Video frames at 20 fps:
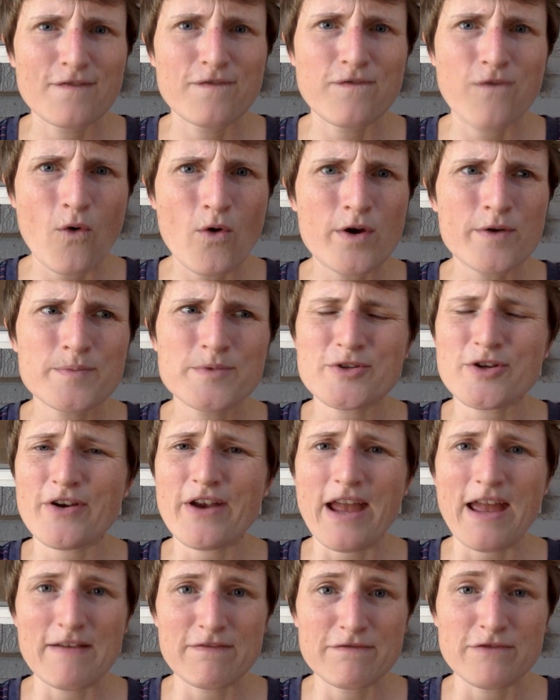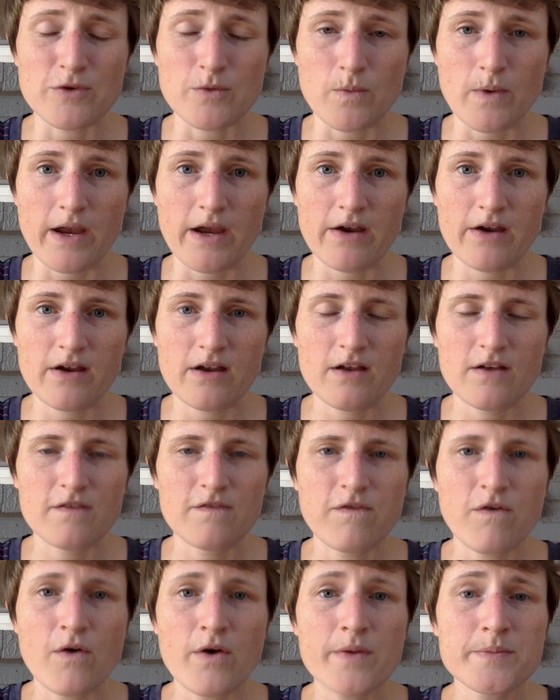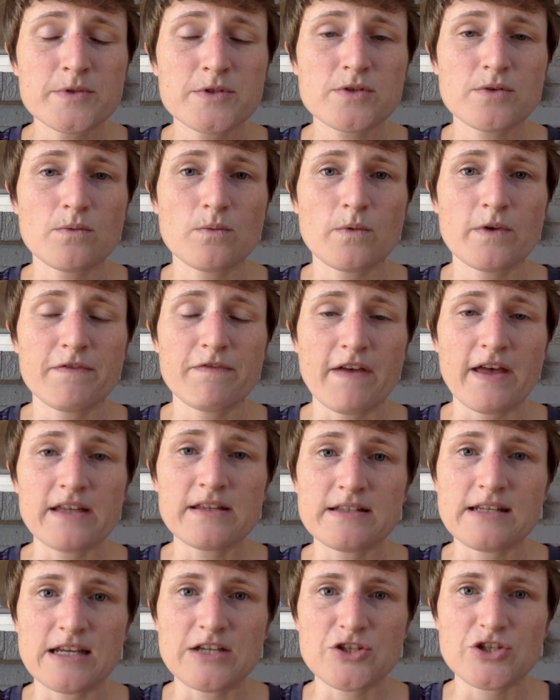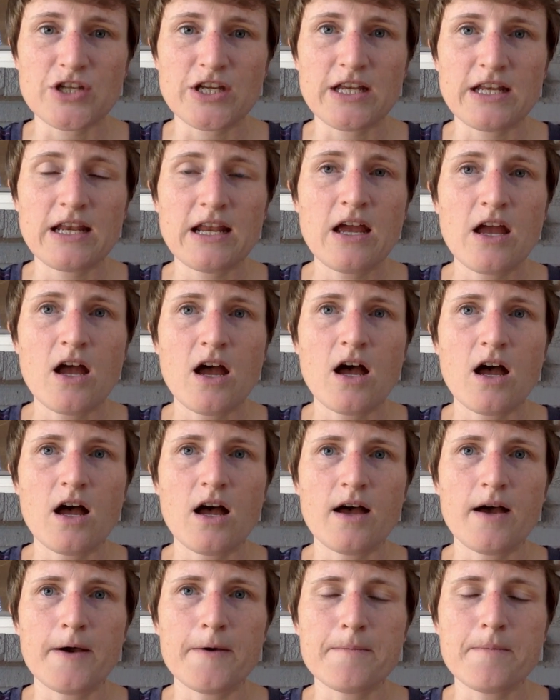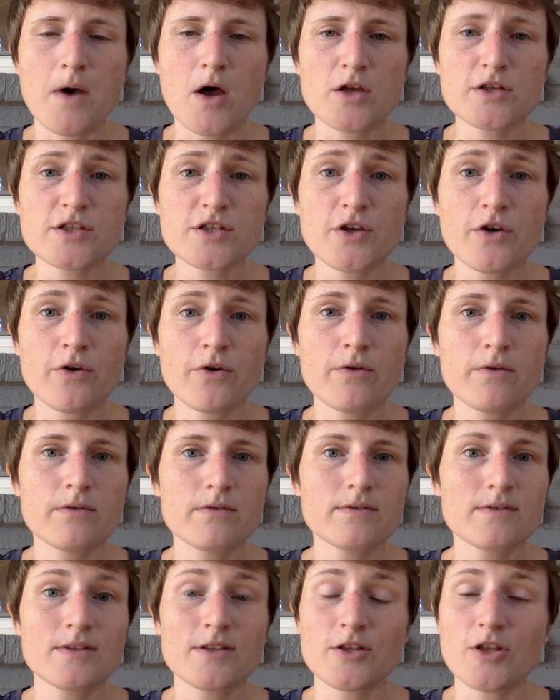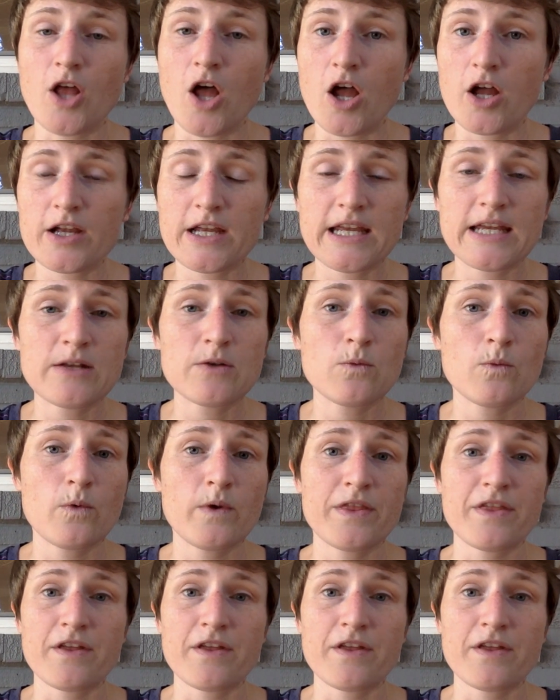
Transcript: Forms are everywhere. Forms with validation, also login with